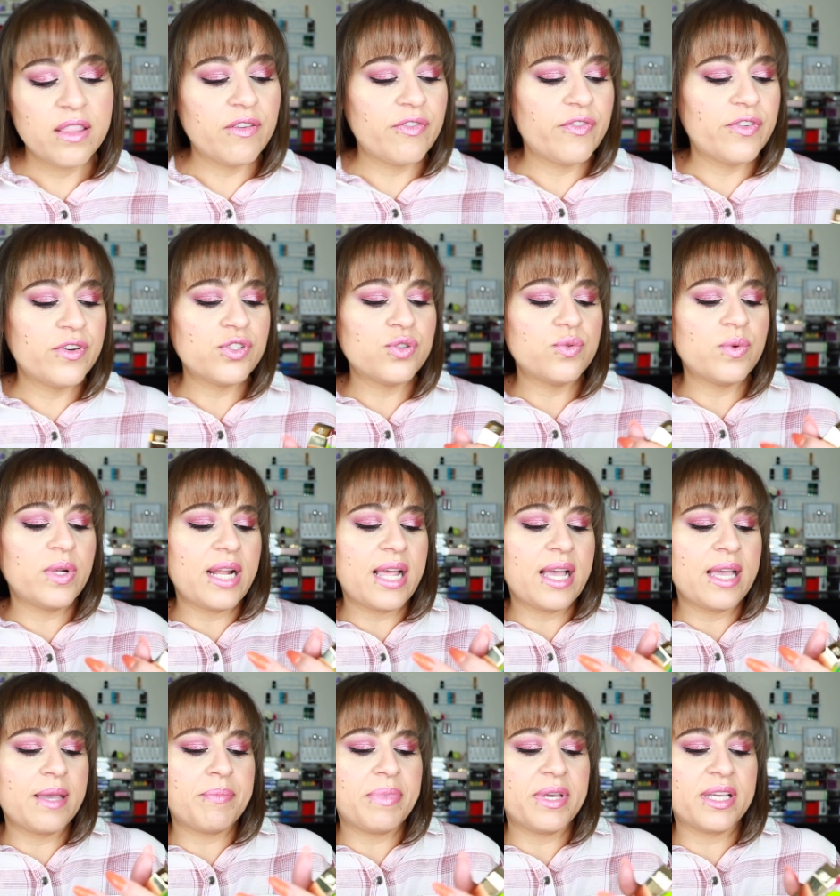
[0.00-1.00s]
The first one
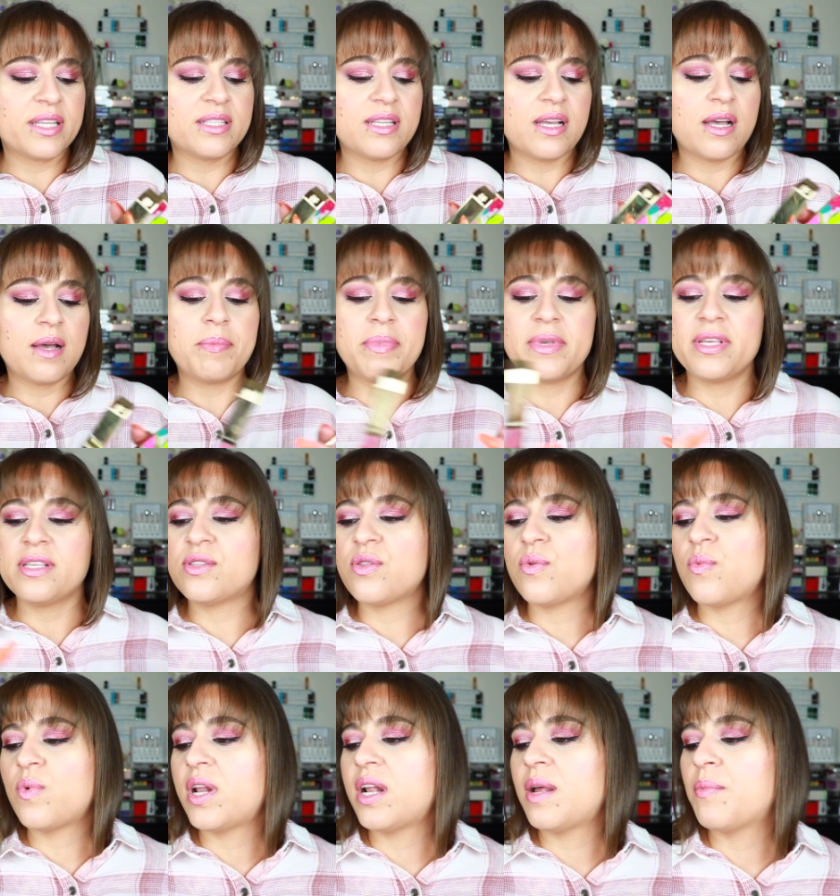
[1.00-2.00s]
I picked up is
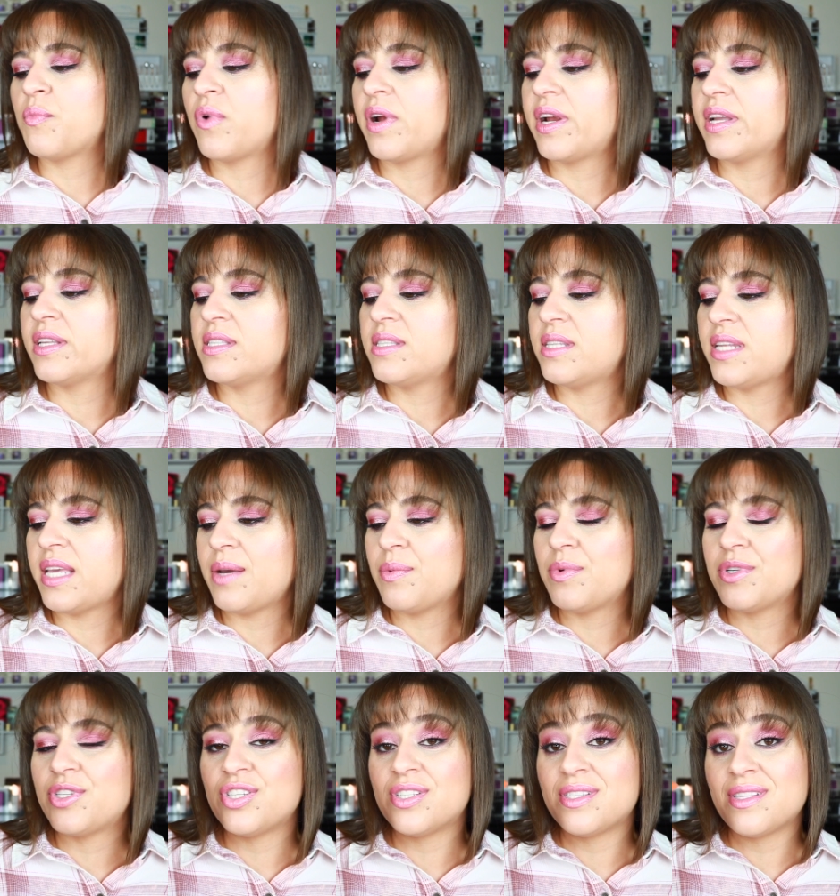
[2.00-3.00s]
the one I'm wearing today,
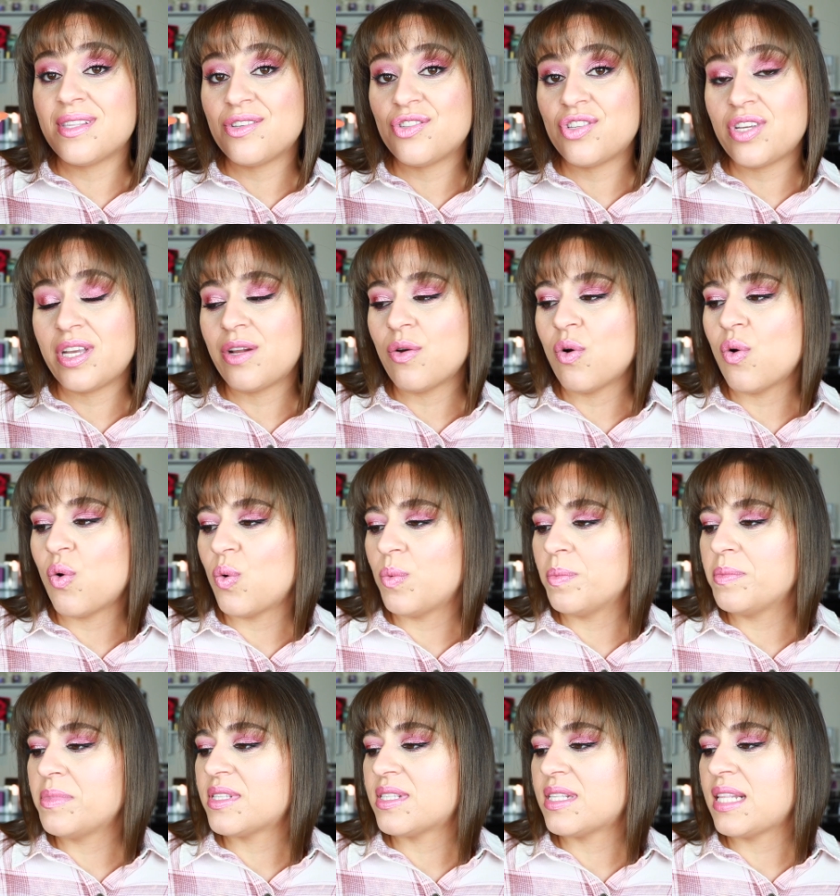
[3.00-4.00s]
which is the shade
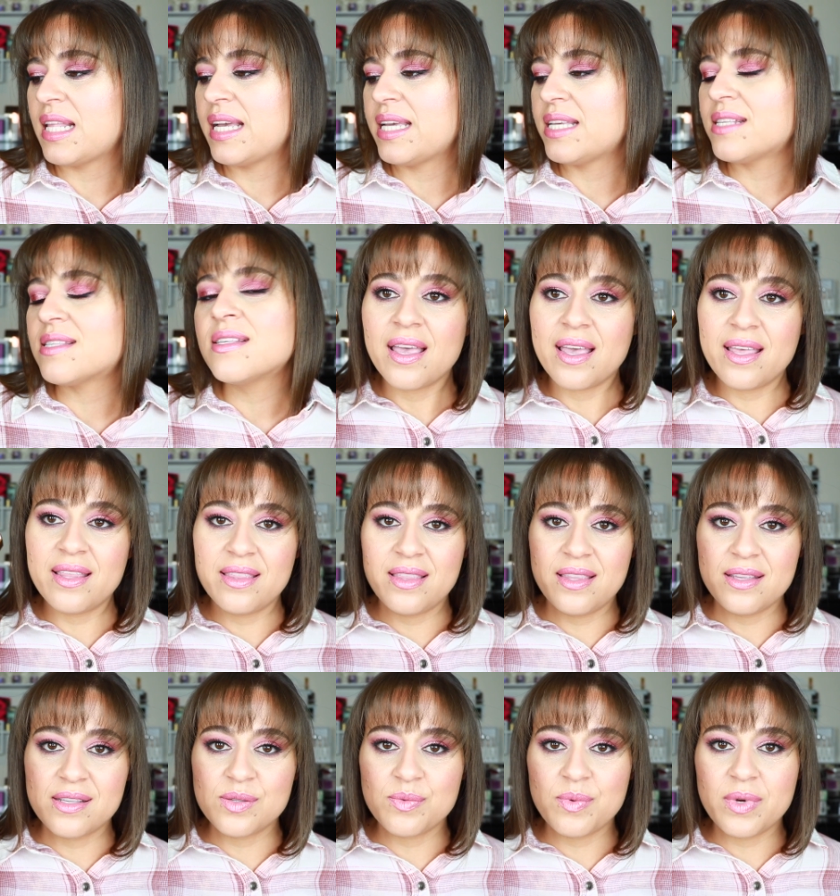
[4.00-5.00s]
Home Slice, and
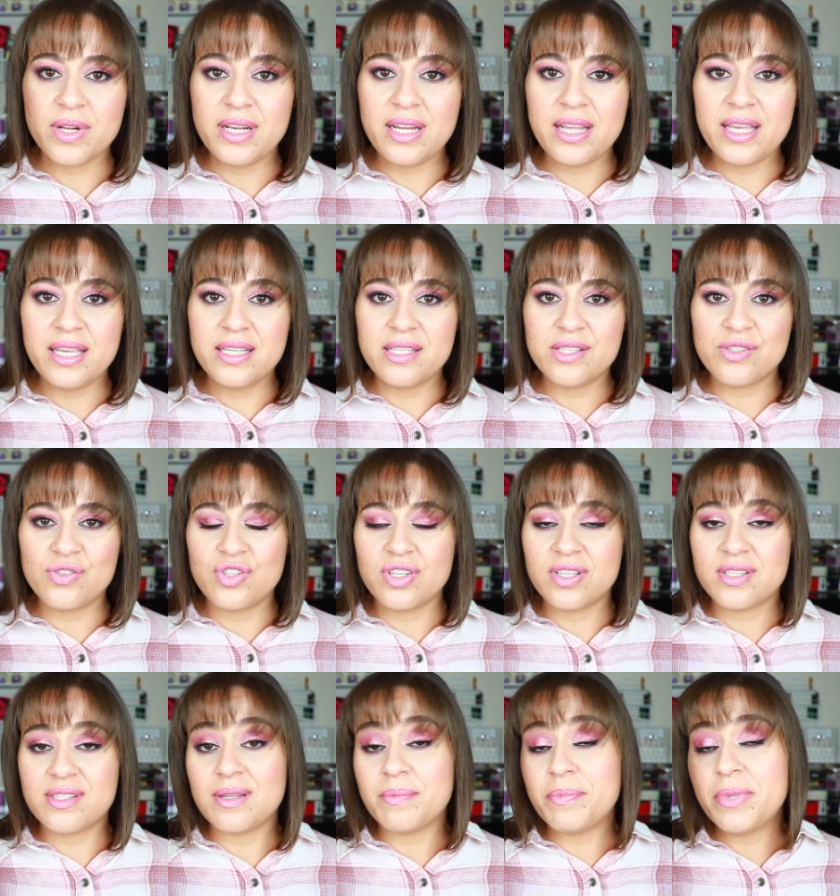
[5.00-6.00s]
this one is
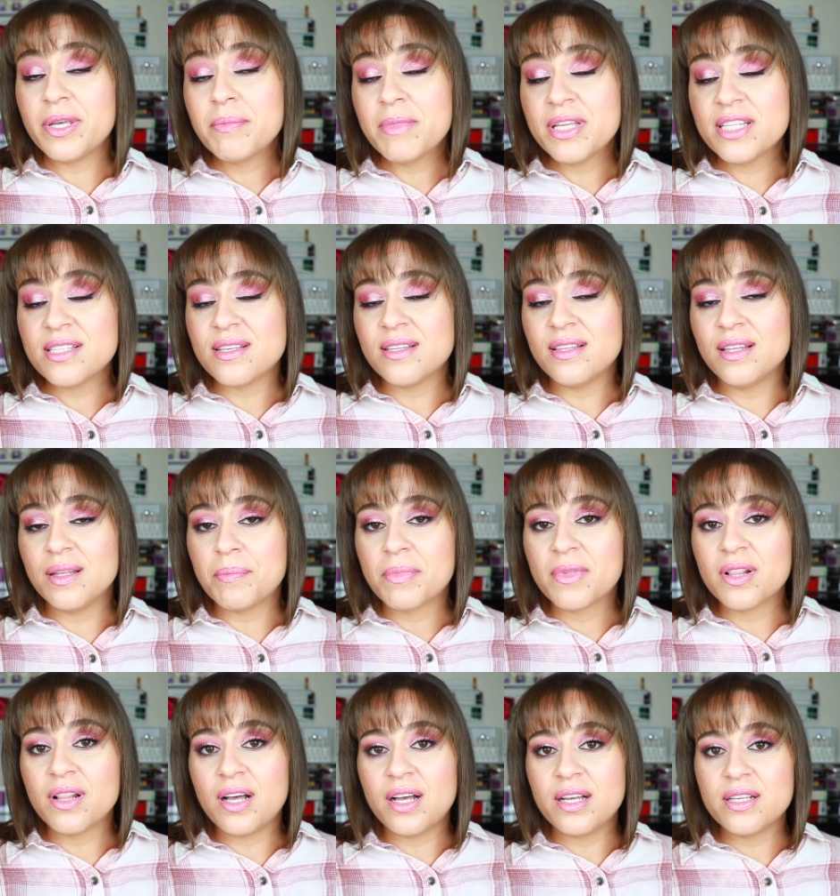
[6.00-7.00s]
just a pigmented lip
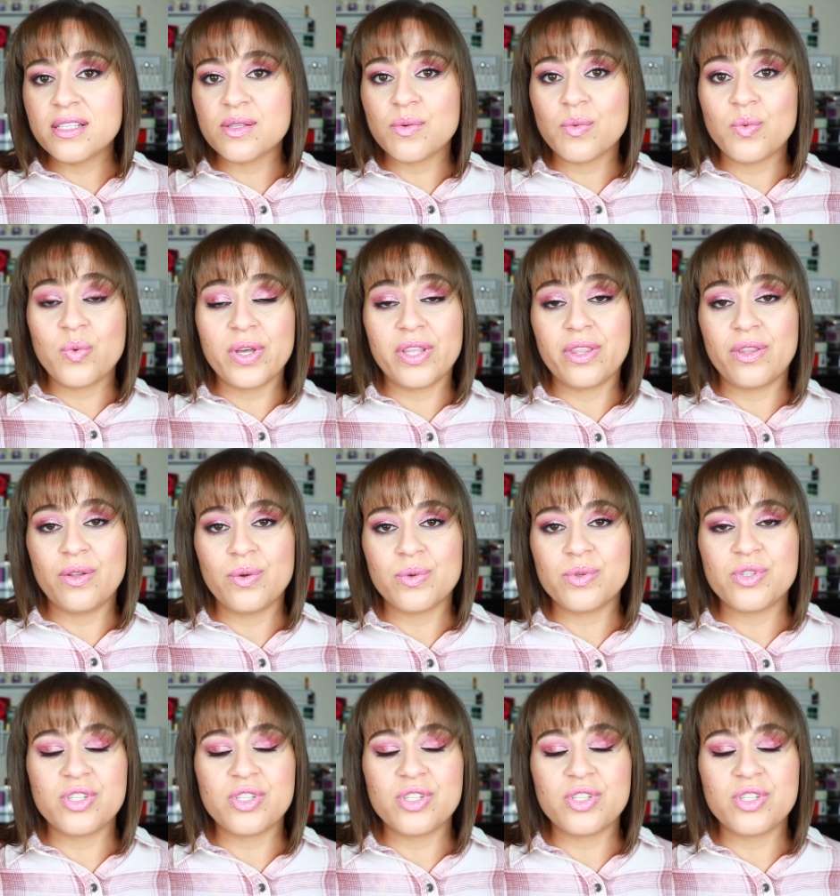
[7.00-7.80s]
gloss with no